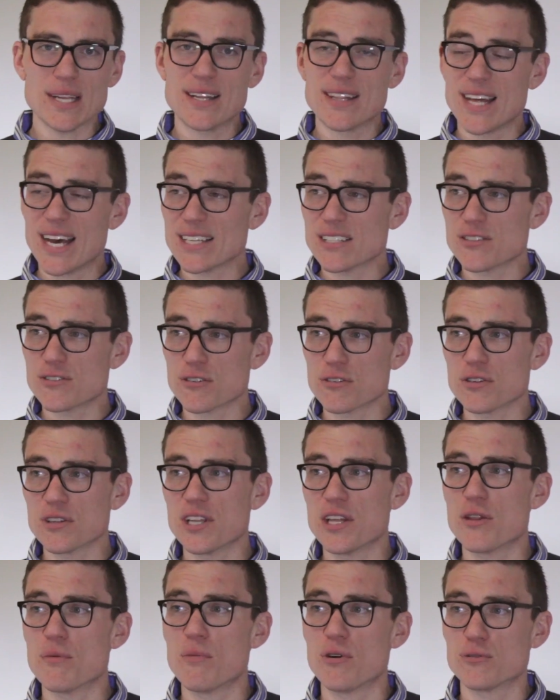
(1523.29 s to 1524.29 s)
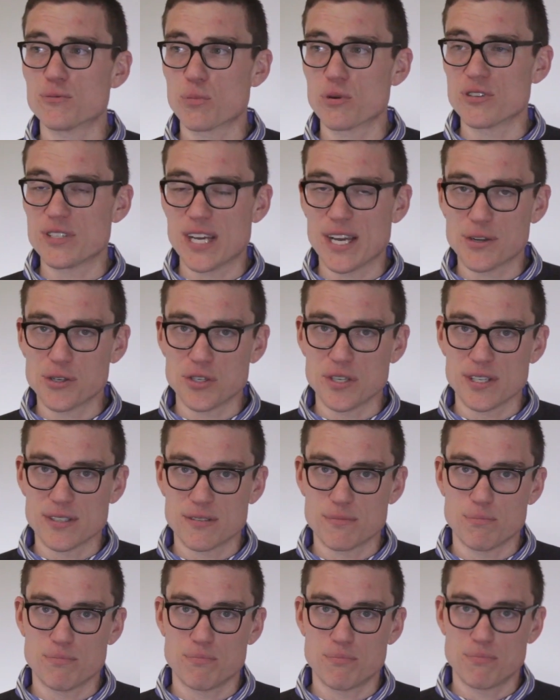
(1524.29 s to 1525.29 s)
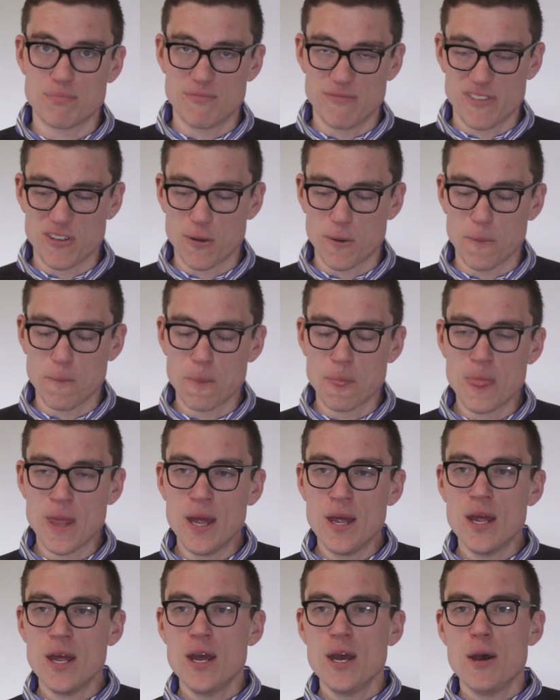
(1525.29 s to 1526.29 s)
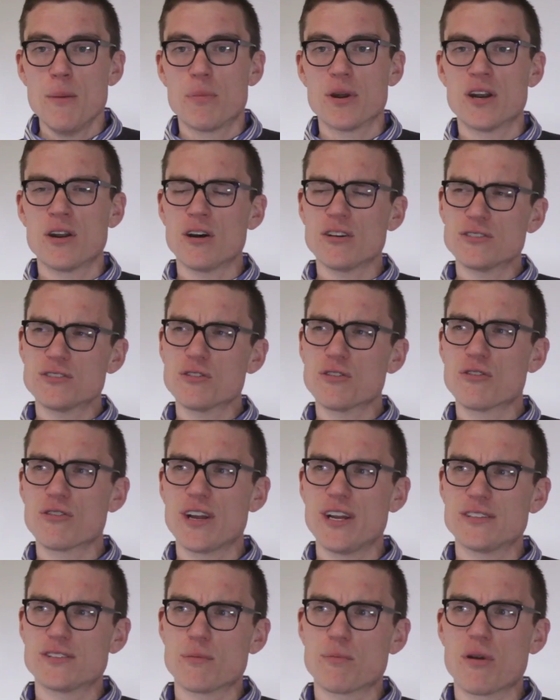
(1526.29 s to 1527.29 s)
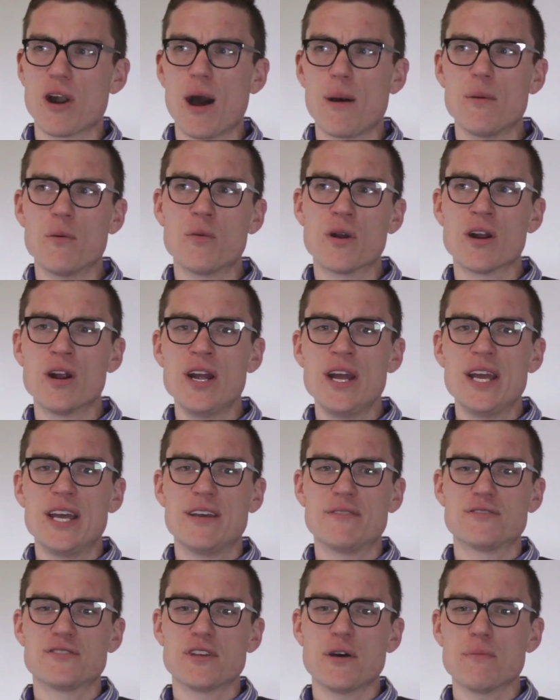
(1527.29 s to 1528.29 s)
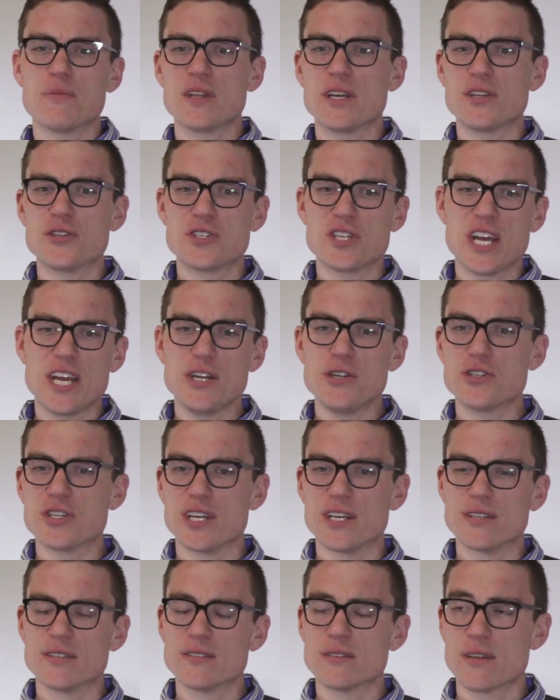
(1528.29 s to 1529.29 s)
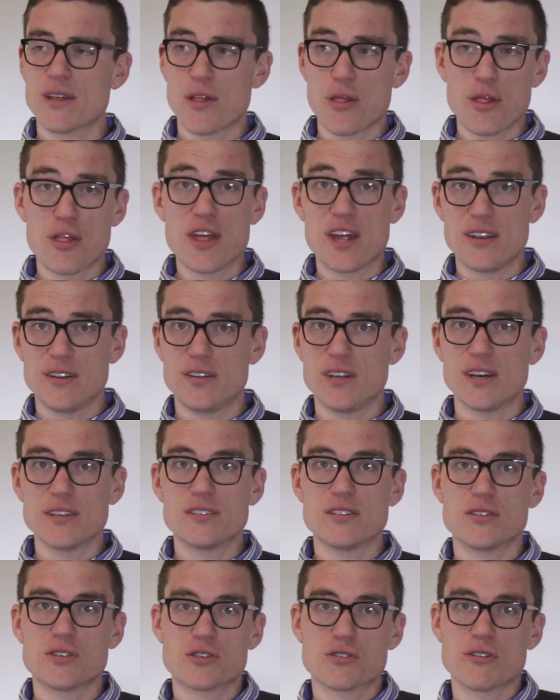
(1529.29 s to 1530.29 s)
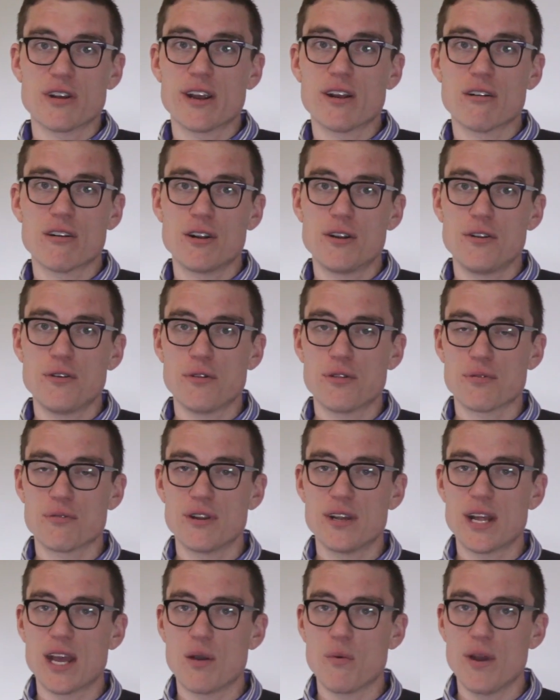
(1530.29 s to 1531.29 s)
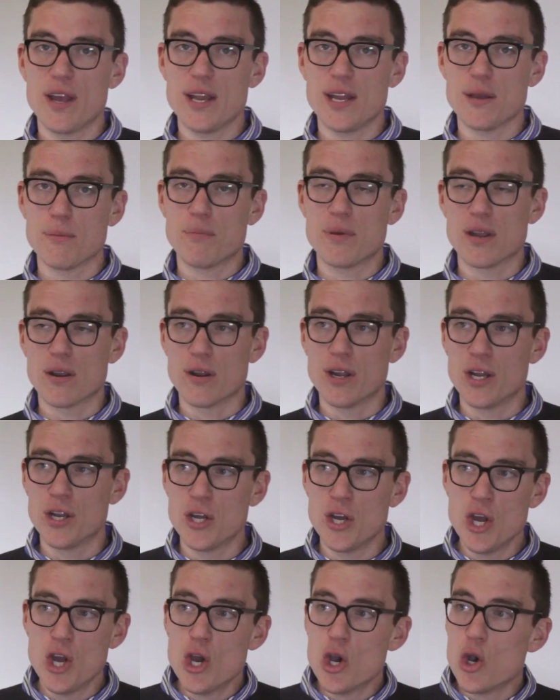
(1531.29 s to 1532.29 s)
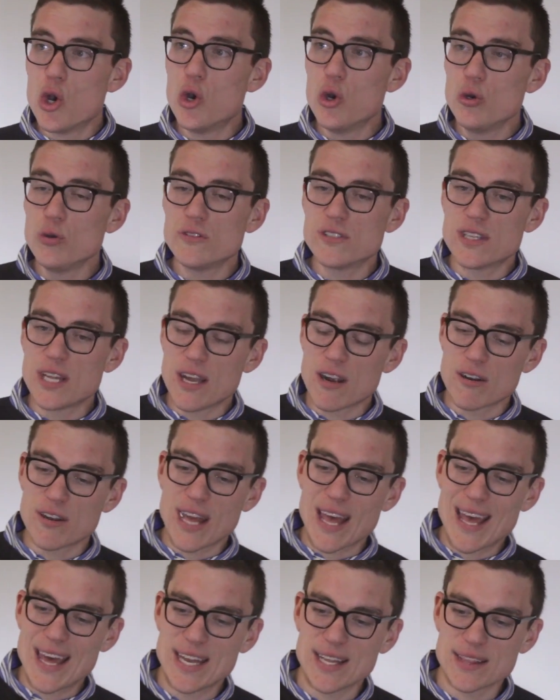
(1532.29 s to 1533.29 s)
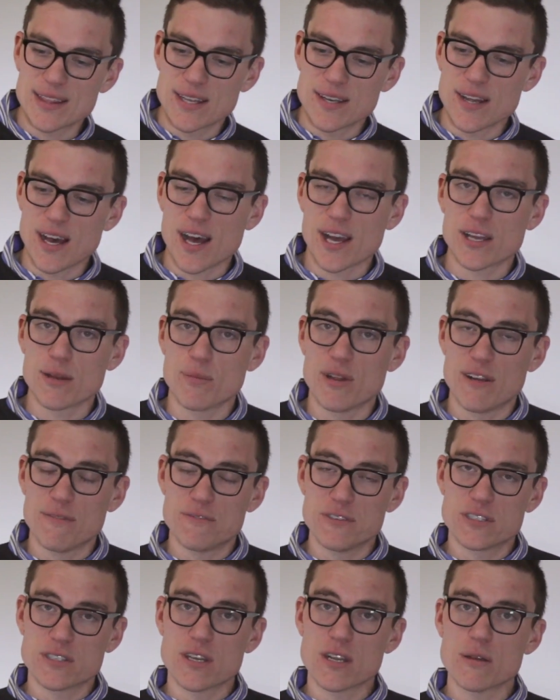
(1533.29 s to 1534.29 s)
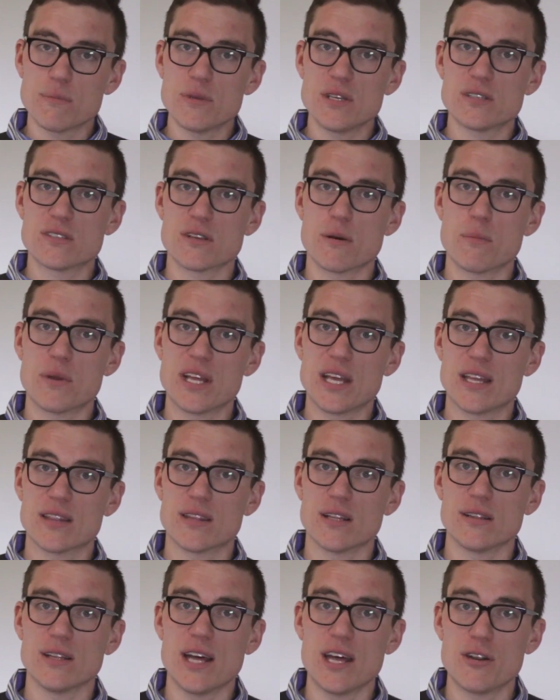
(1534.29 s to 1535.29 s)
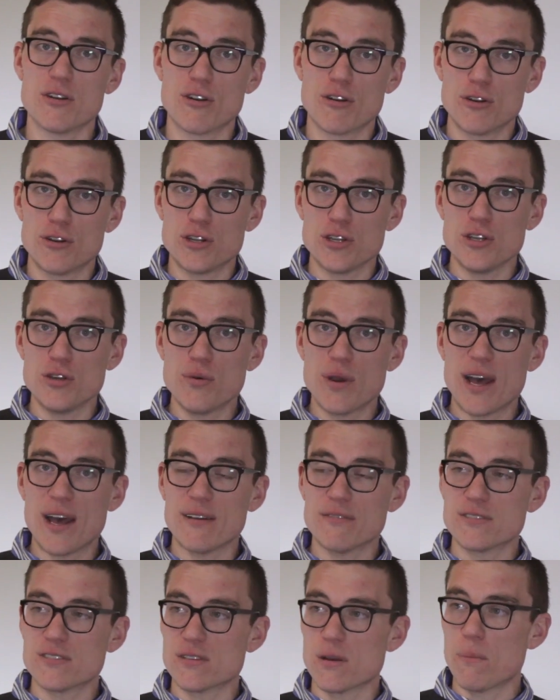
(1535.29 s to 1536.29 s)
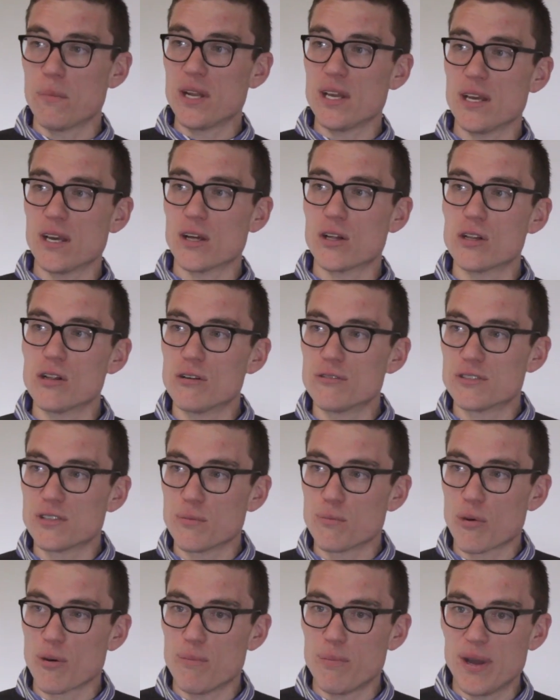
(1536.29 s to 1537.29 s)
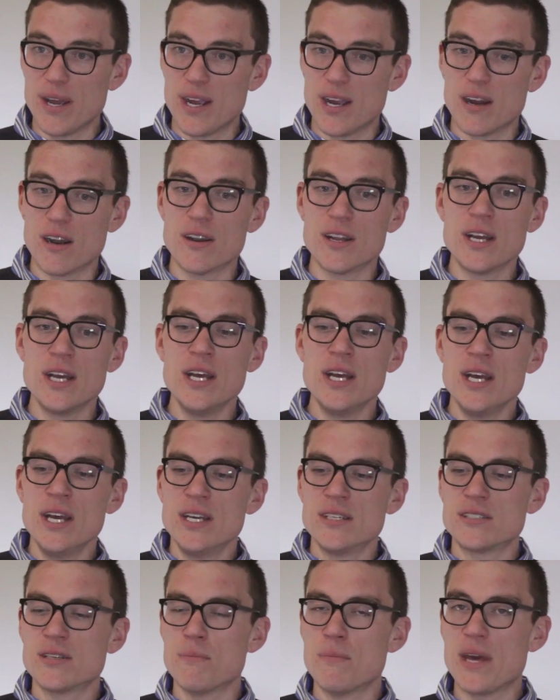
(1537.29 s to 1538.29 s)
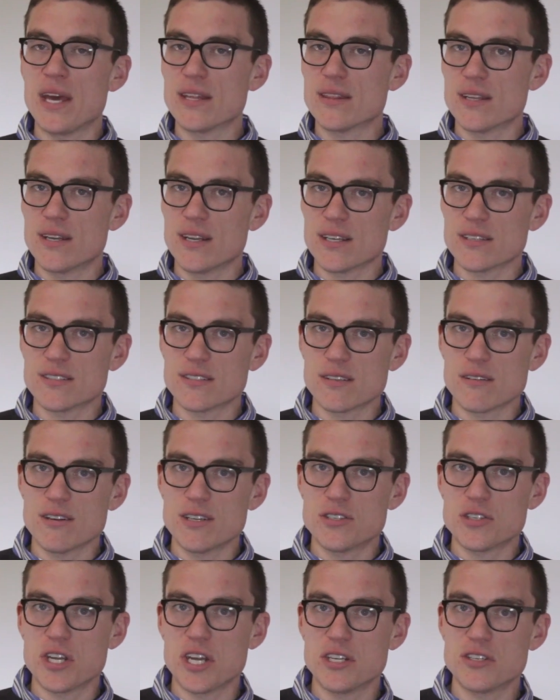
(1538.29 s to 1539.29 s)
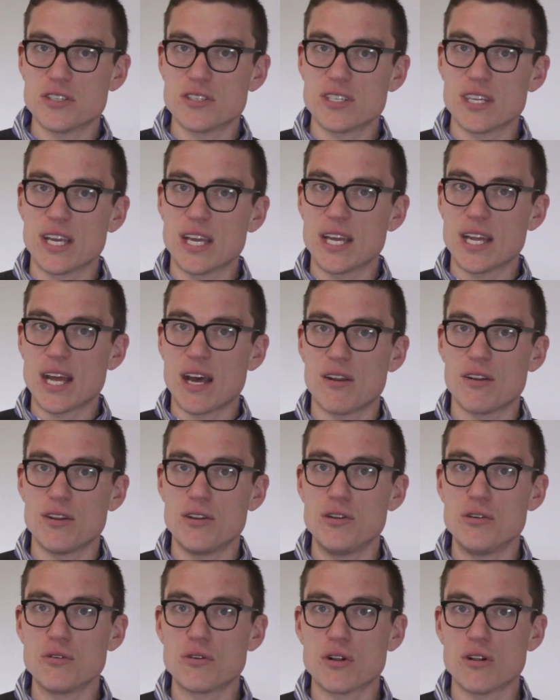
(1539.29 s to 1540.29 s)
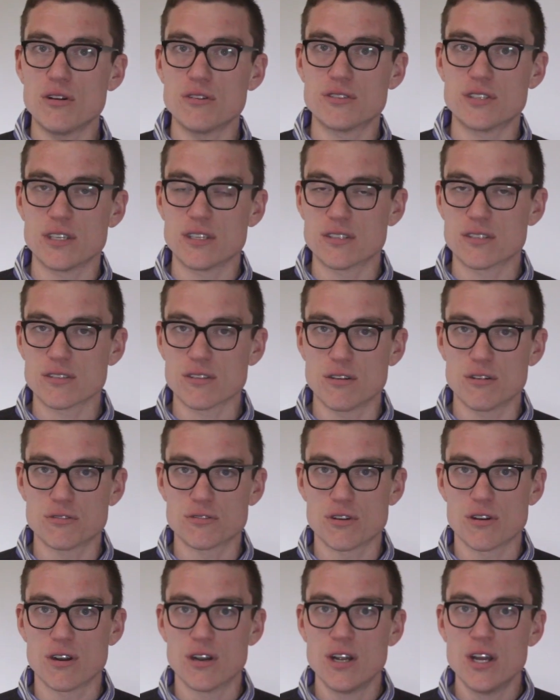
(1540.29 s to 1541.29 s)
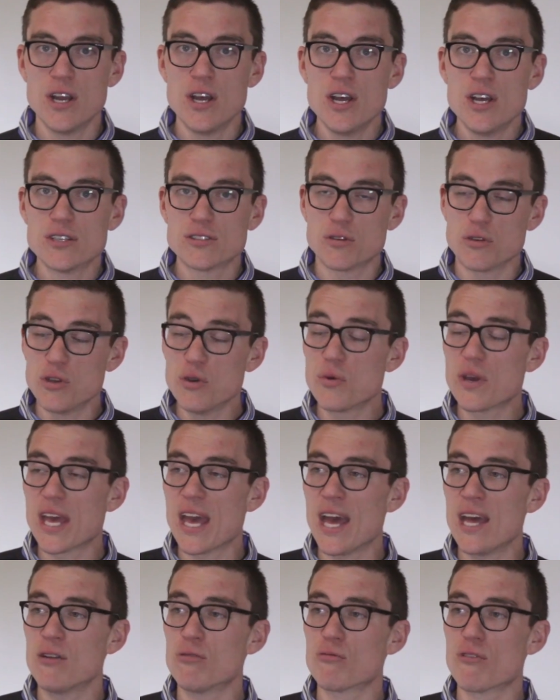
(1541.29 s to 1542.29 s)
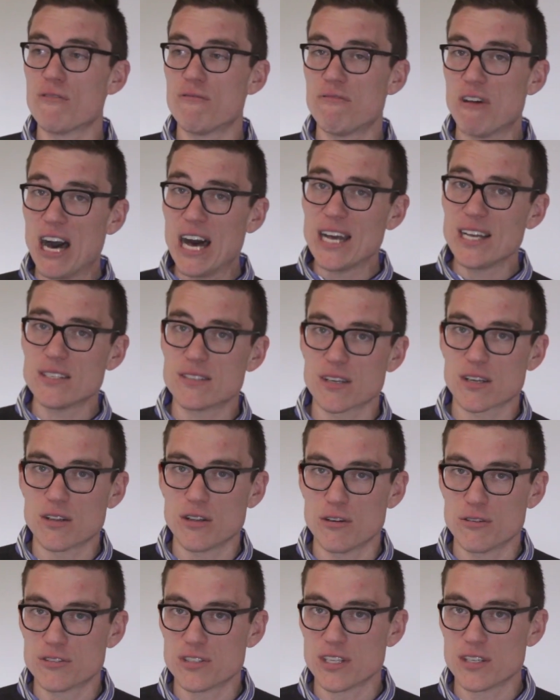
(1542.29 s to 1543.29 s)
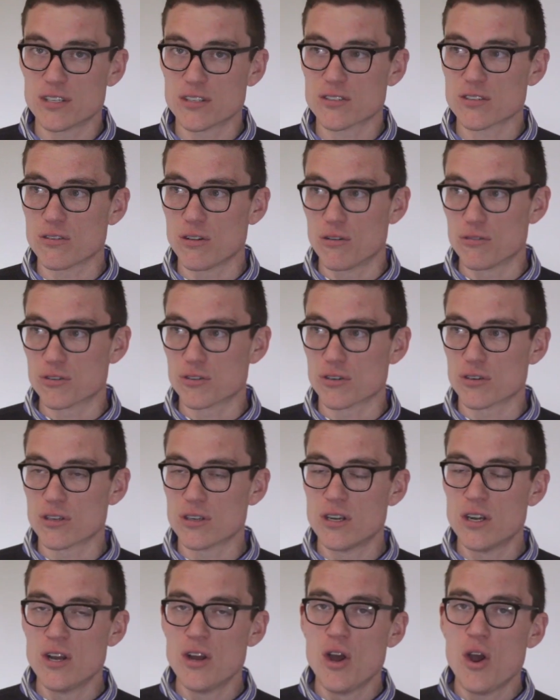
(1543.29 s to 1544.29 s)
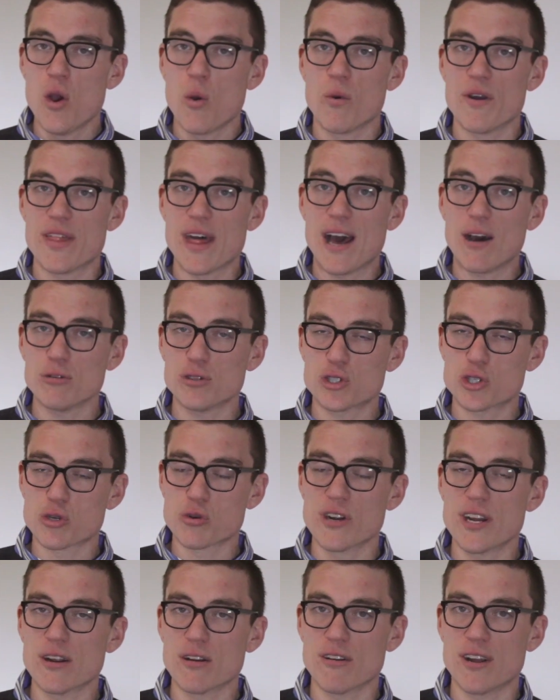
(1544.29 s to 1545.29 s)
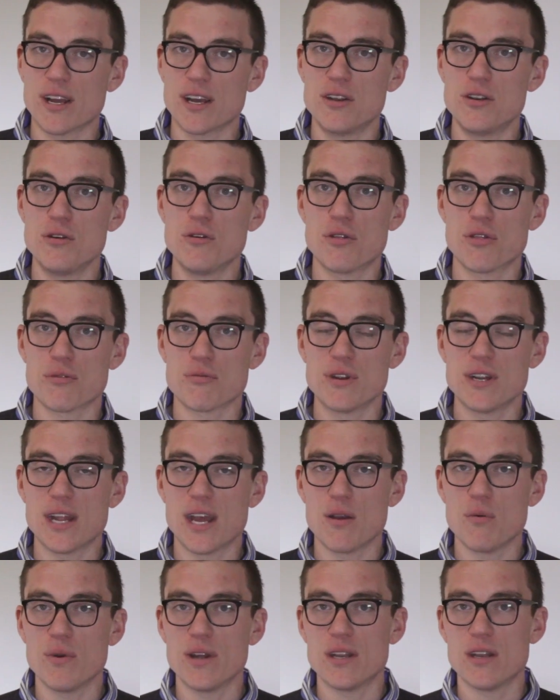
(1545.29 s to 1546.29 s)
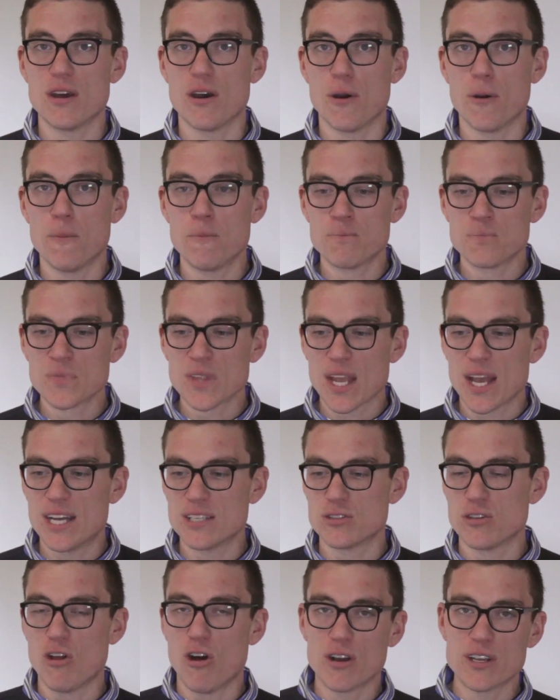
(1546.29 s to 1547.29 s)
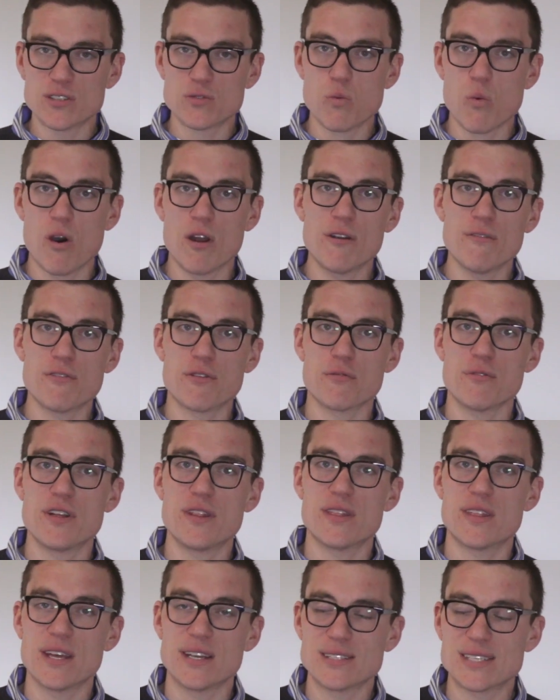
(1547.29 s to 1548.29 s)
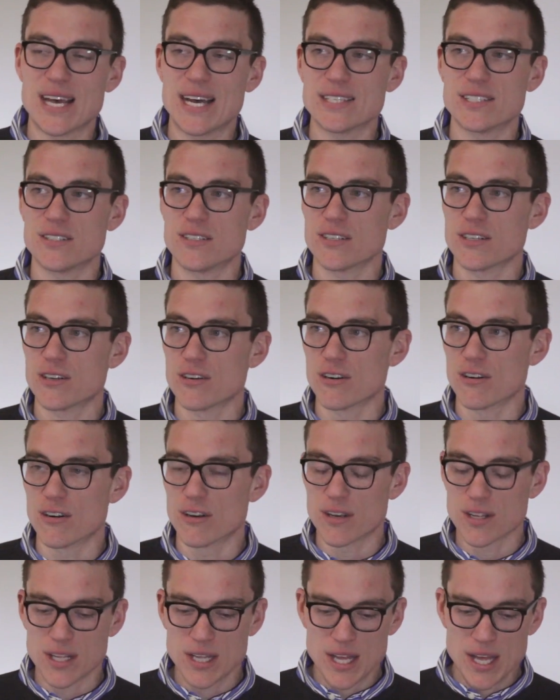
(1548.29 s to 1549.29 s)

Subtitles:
That's certainly the most protectionist view, but it also creates a problem where if something changes that doesn't trigger a new 3-day waiting period, who's there to edit the document? If it's going to be somebody at the lender, do you have somebody in closing prepared to make the necessary changes and get out a new closing disclosure? So you can revise a closing disclosure without triggering a new 3-day window as long as one of 3 things hasn't occurred.